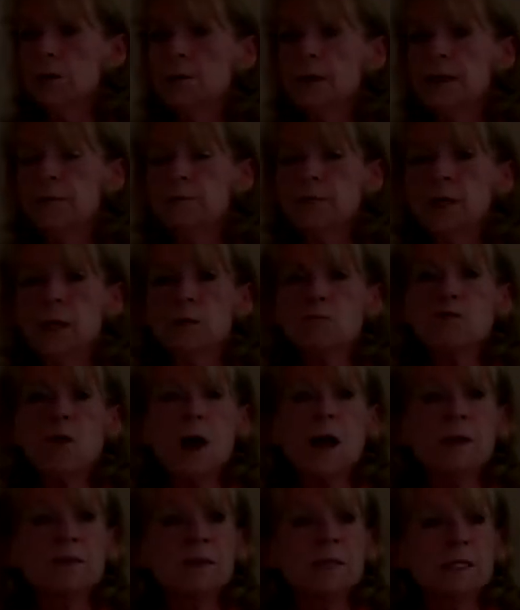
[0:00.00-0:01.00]
they
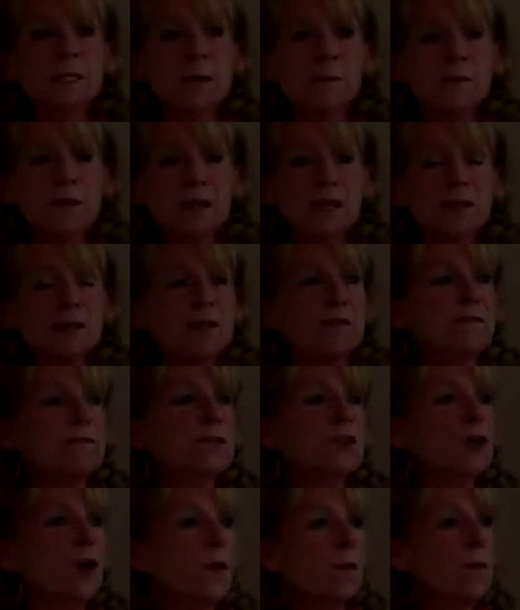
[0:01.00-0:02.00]
arrive at something and they've
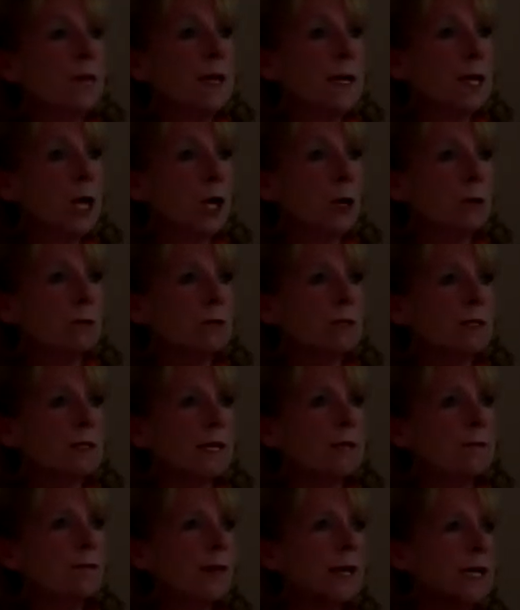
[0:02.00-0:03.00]
forgotten their notes.
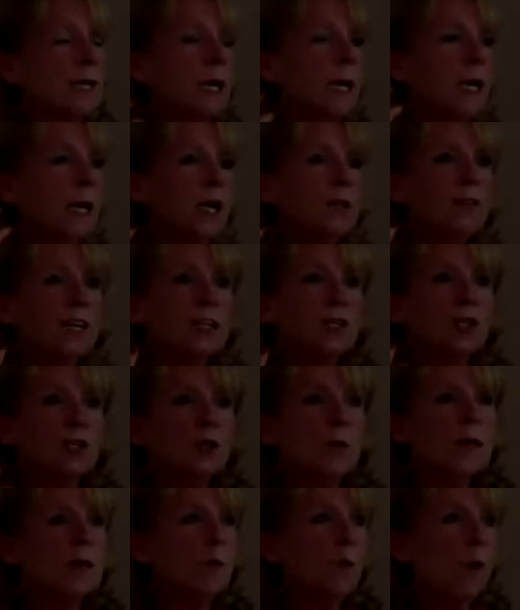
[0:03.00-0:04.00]
They're
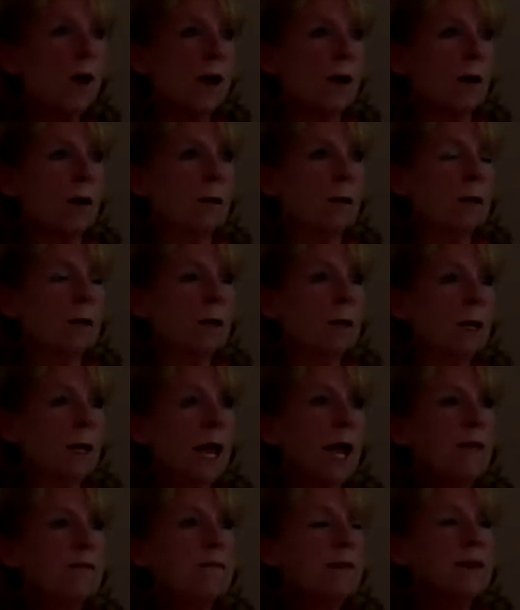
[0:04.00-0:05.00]
doing well,
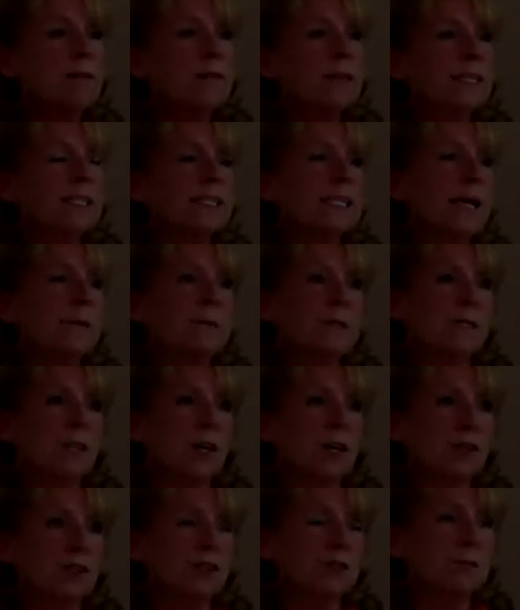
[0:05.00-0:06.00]
and then they
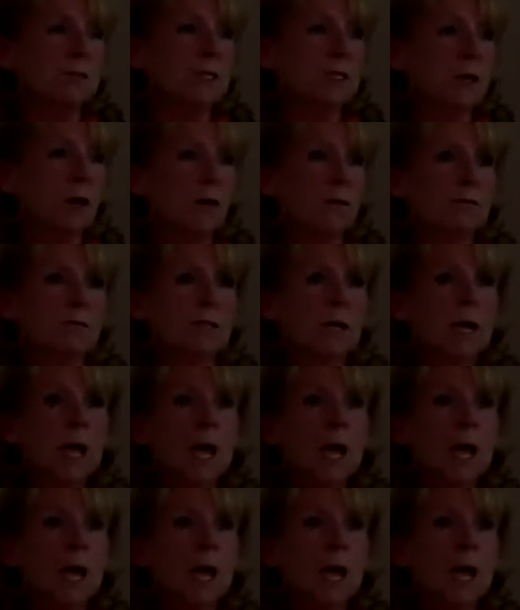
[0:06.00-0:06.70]
sabotage themselves,